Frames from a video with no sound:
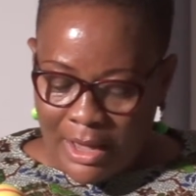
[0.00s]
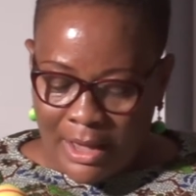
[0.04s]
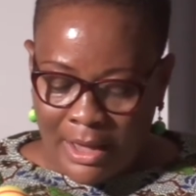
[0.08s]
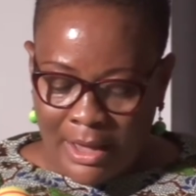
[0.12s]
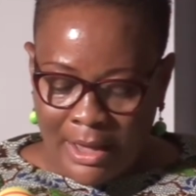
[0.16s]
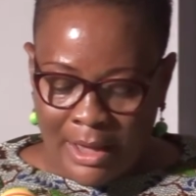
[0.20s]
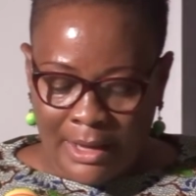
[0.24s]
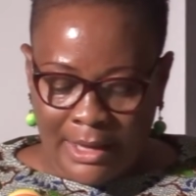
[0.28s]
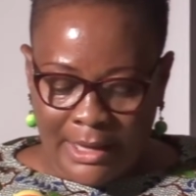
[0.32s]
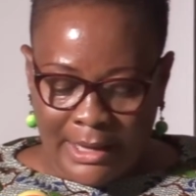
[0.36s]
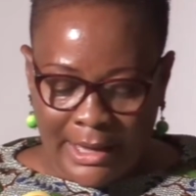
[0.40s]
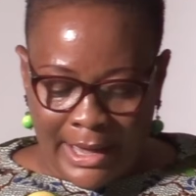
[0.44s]

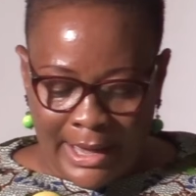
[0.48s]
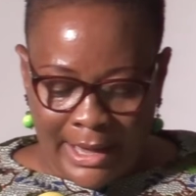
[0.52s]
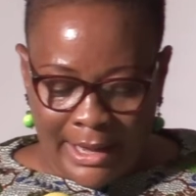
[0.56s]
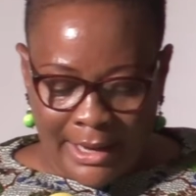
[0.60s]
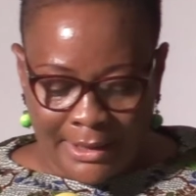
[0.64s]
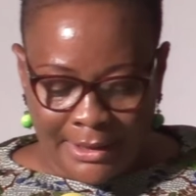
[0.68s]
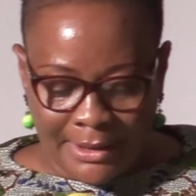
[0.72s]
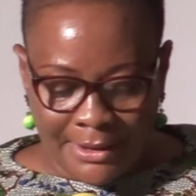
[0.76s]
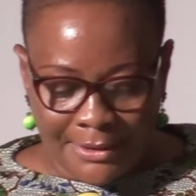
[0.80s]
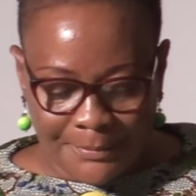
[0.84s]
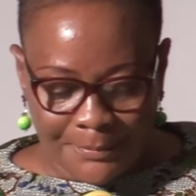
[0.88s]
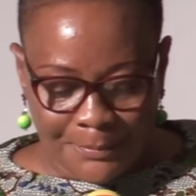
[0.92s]

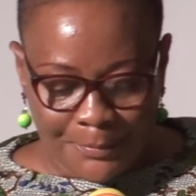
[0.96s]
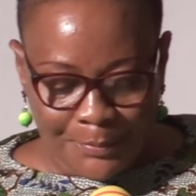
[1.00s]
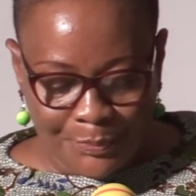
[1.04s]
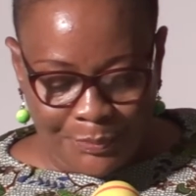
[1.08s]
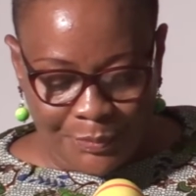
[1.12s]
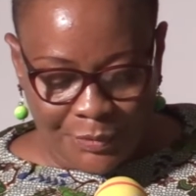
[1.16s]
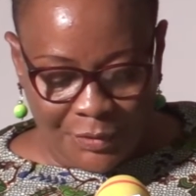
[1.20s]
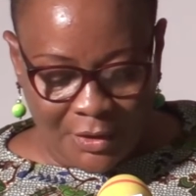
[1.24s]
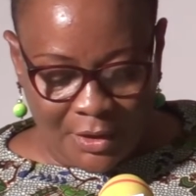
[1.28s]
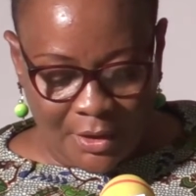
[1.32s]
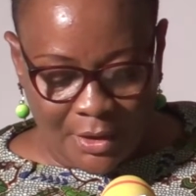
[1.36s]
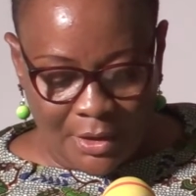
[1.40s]
Again,
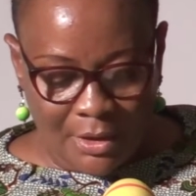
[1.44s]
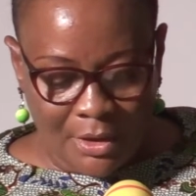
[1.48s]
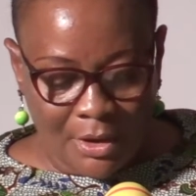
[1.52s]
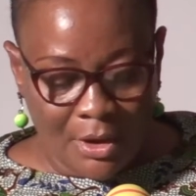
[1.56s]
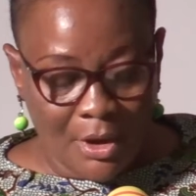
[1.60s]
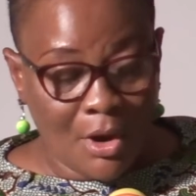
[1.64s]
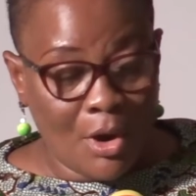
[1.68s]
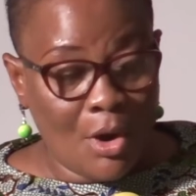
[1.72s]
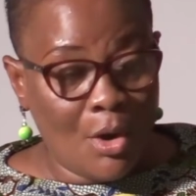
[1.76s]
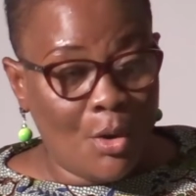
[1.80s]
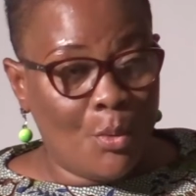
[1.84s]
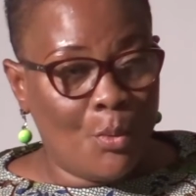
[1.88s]

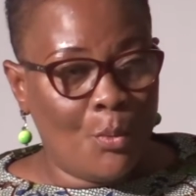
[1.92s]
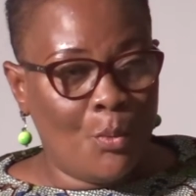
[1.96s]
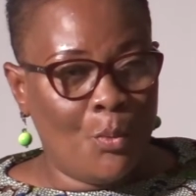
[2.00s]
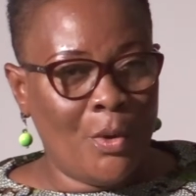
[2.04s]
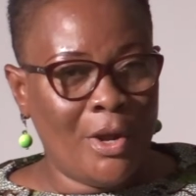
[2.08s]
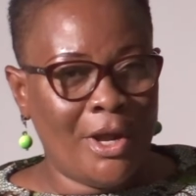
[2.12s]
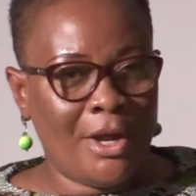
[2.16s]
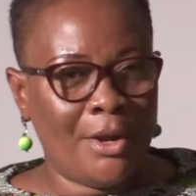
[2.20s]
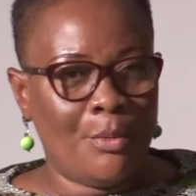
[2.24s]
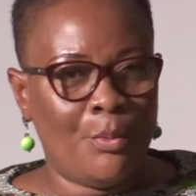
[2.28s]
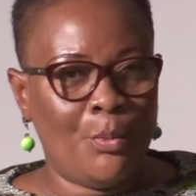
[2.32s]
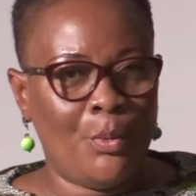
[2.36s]

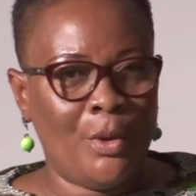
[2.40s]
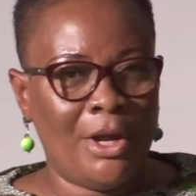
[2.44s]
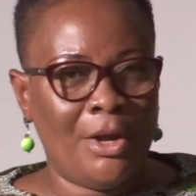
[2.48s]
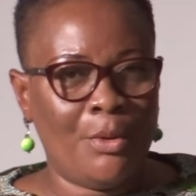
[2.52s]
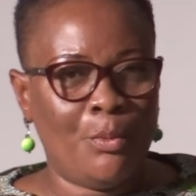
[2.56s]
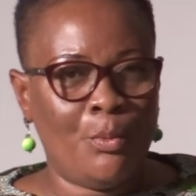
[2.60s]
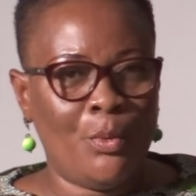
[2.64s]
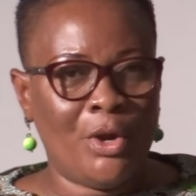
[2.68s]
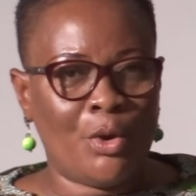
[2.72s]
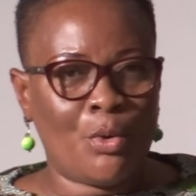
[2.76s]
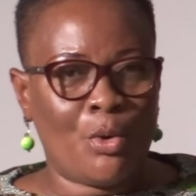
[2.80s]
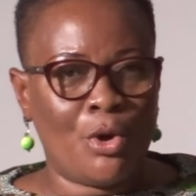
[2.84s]

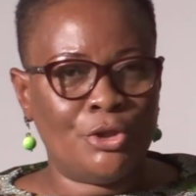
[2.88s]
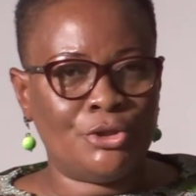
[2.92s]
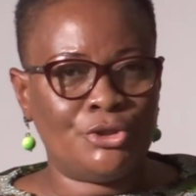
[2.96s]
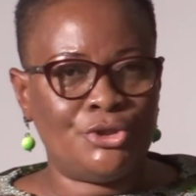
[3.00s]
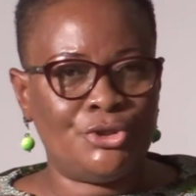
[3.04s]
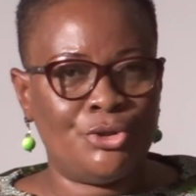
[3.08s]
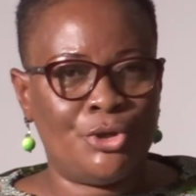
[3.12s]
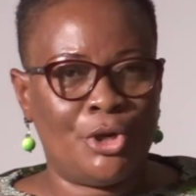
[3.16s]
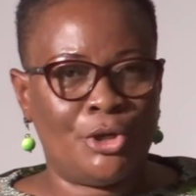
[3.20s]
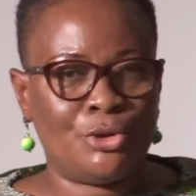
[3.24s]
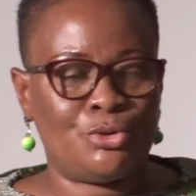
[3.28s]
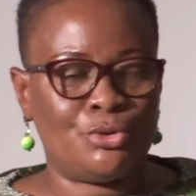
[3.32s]
we
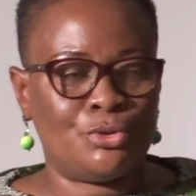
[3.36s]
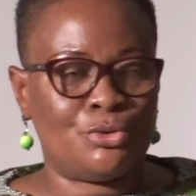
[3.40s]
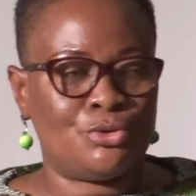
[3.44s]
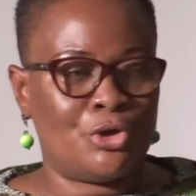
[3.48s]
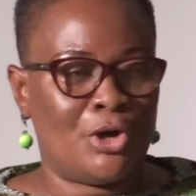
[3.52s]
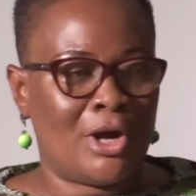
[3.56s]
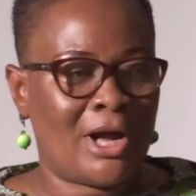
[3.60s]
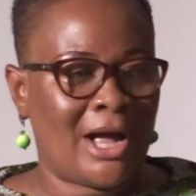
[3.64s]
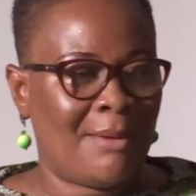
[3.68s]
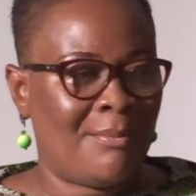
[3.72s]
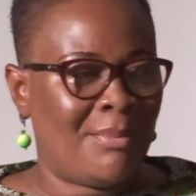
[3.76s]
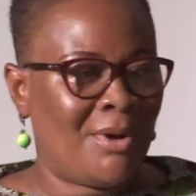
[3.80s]
continue to
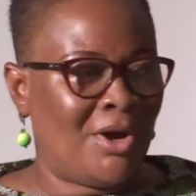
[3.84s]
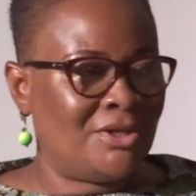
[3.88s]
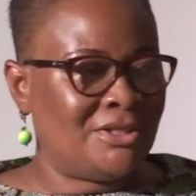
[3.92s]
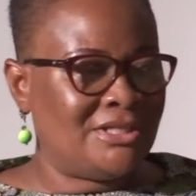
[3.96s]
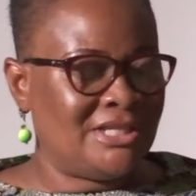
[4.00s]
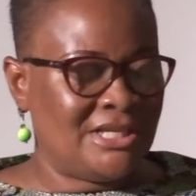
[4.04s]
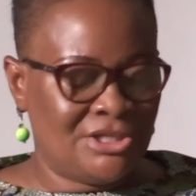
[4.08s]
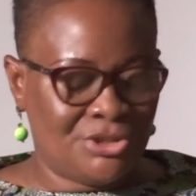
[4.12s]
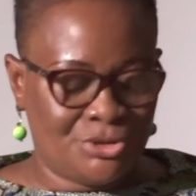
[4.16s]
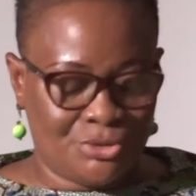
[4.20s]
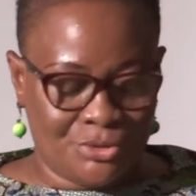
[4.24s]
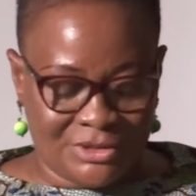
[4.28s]
talk
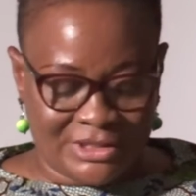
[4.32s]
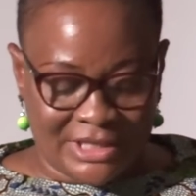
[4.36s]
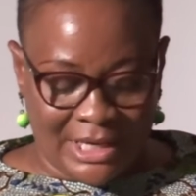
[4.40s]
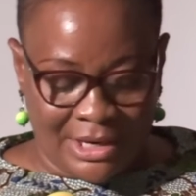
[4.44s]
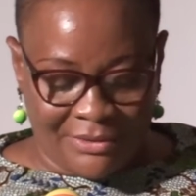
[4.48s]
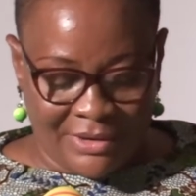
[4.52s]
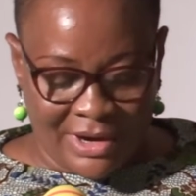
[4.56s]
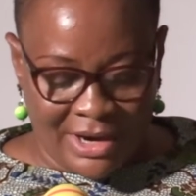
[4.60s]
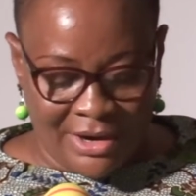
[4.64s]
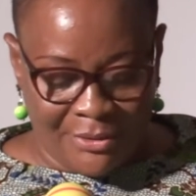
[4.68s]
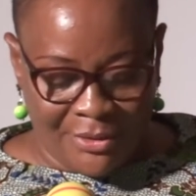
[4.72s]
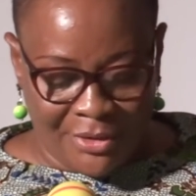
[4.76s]
about issues
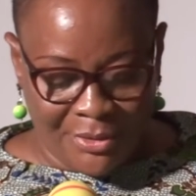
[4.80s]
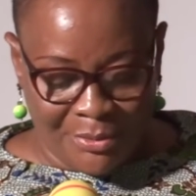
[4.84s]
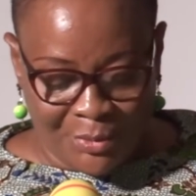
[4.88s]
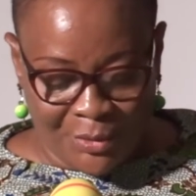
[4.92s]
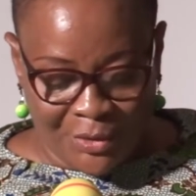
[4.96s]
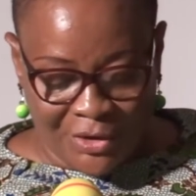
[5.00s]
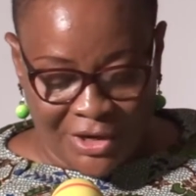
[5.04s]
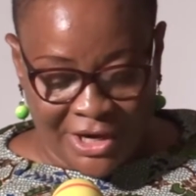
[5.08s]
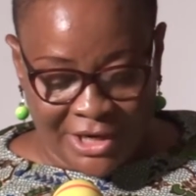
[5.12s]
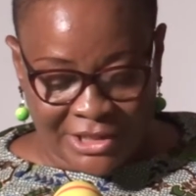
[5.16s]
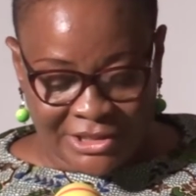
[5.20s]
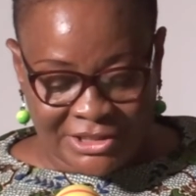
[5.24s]
around
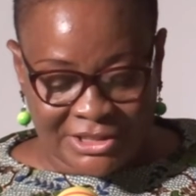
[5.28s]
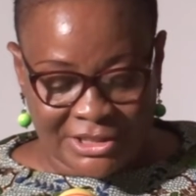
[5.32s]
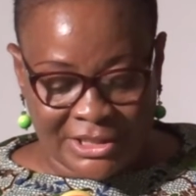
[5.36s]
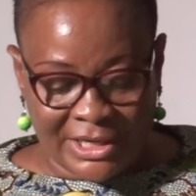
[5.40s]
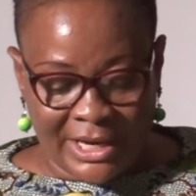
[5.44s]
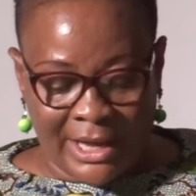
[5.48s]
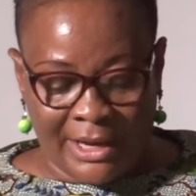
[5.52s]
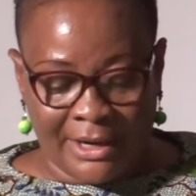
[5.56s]
remuneration.